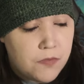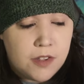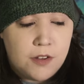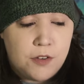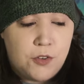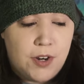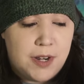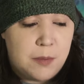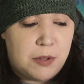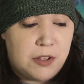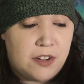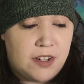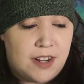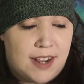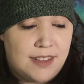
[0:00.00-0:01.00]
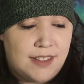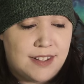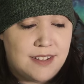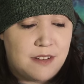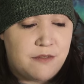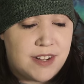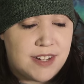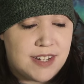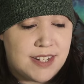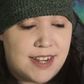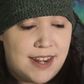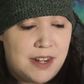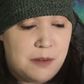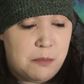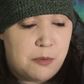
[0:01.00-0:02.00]
"Credible or not, let's
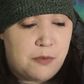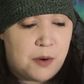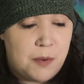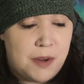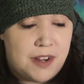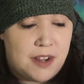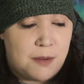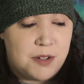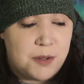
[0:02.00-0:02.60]
investigate it before we come